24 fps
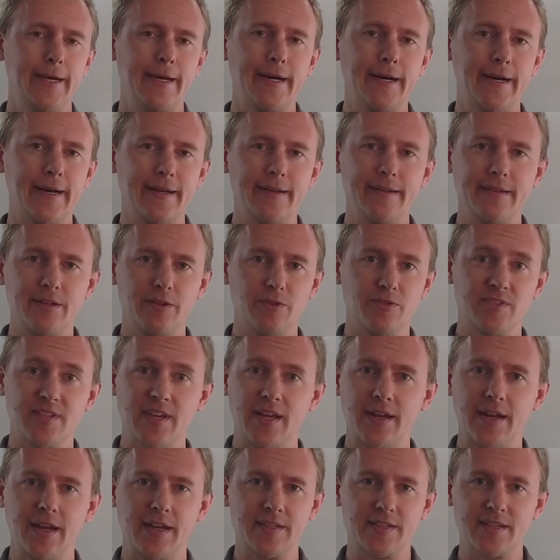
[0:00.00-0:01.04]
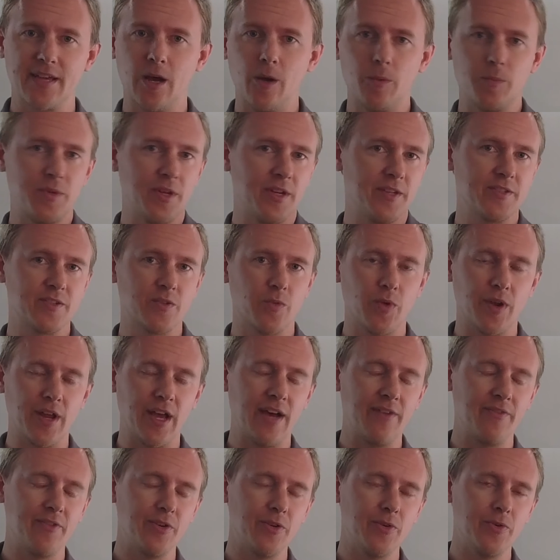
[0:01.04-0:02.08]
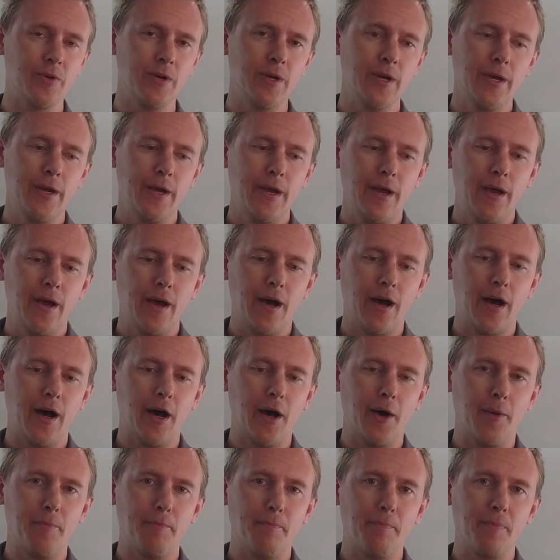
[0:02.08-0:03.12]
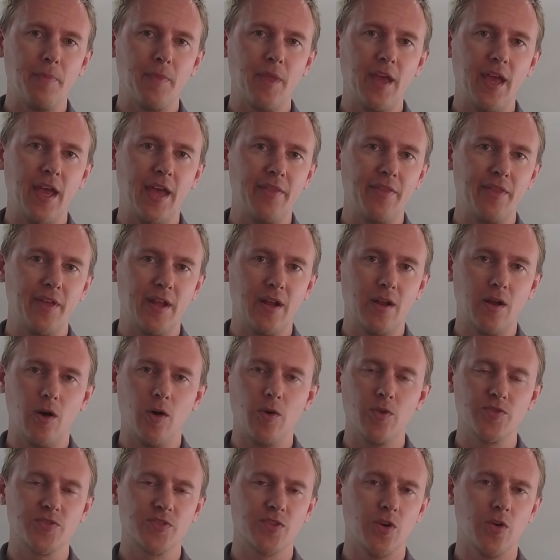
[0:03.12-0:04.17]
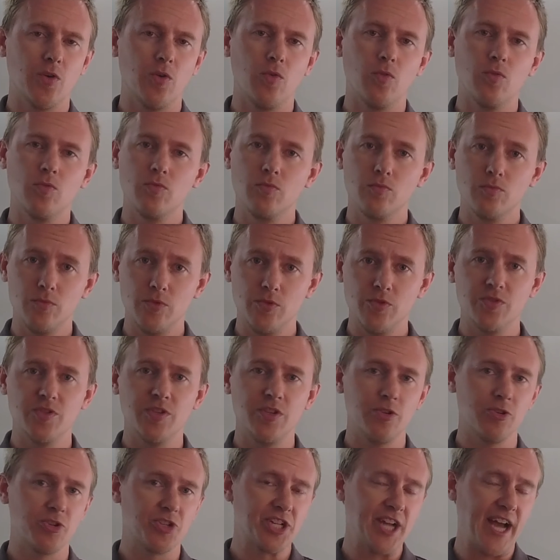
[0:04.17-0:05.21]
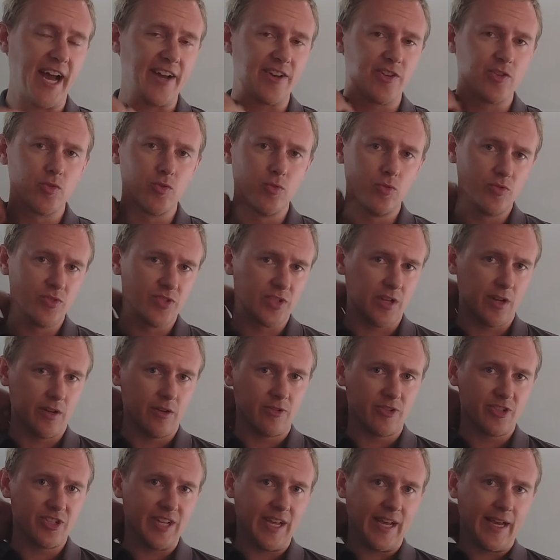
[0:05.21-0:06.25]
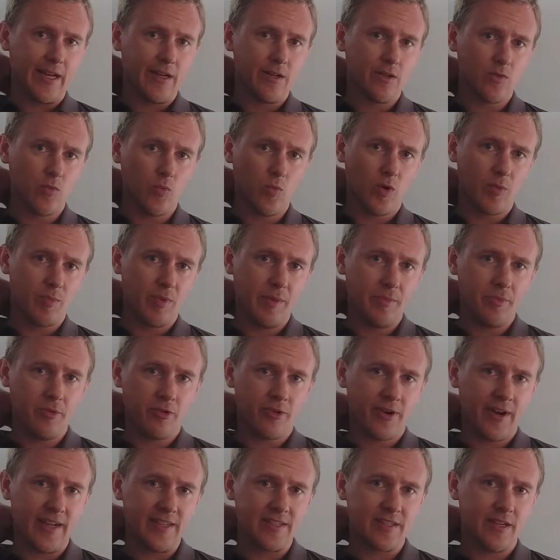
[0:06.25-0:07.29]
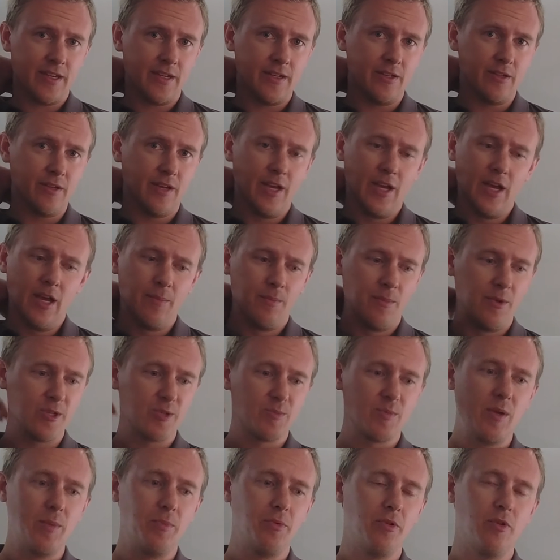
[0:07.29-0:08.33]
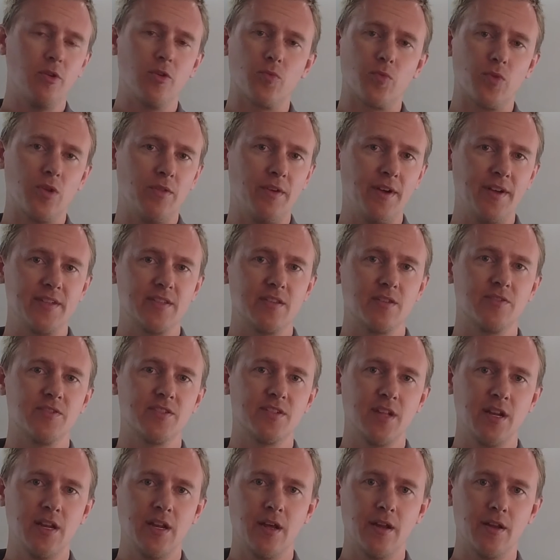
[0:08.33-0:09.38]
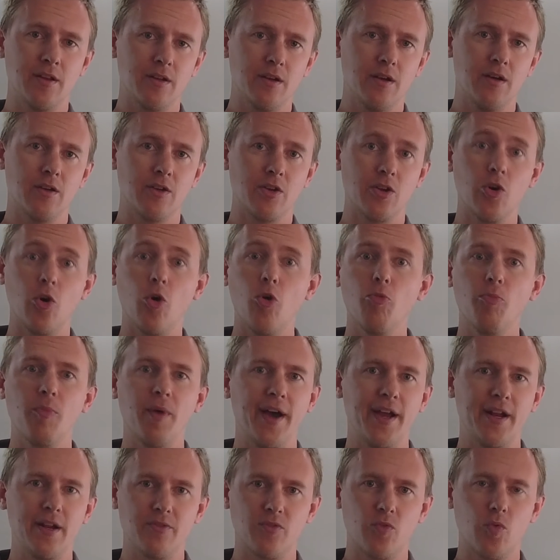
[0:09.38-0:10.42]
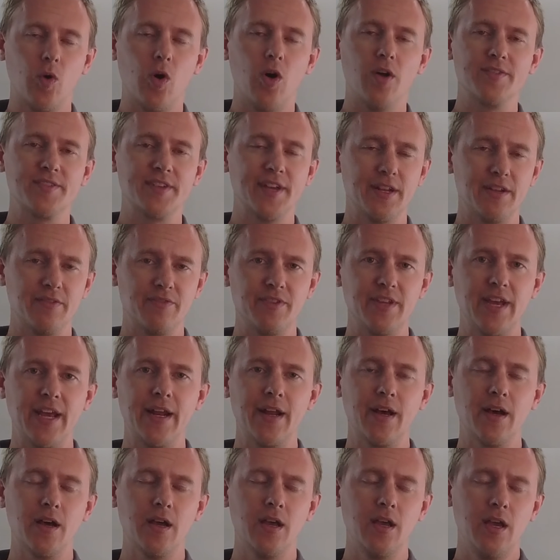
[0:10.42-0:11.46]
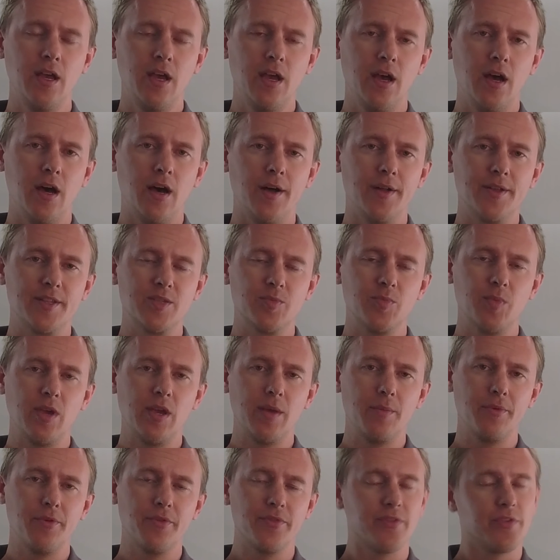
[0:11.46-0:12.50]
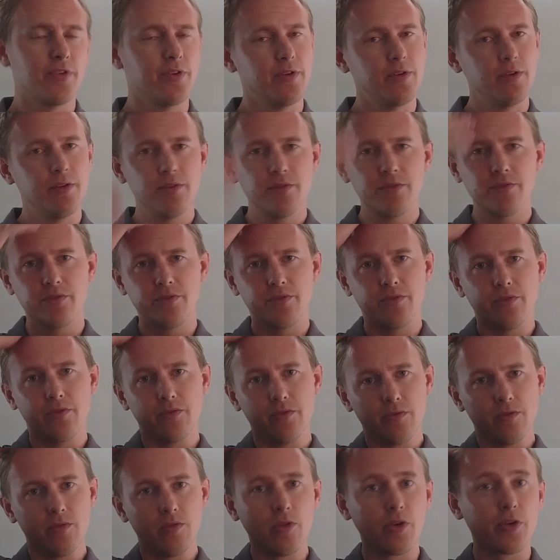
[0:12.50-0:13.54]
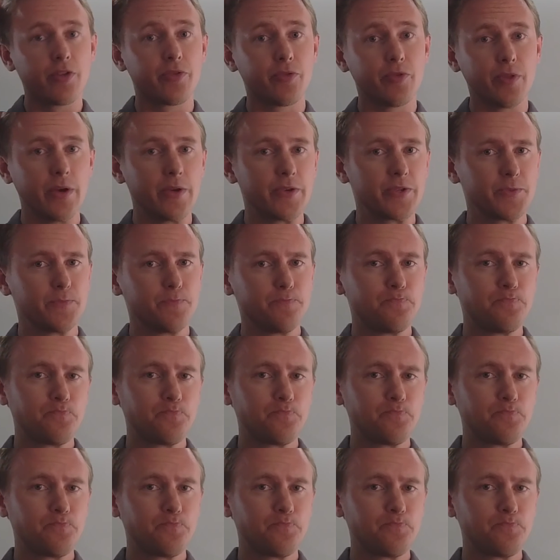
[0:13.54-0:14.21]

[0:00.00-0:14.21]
Zendesk, Helpdesk, what have you. And then also using your chat tools to understand what people are asking. Most people don't realize they're sitting on a gold mine of qualitative data to be able to look through those.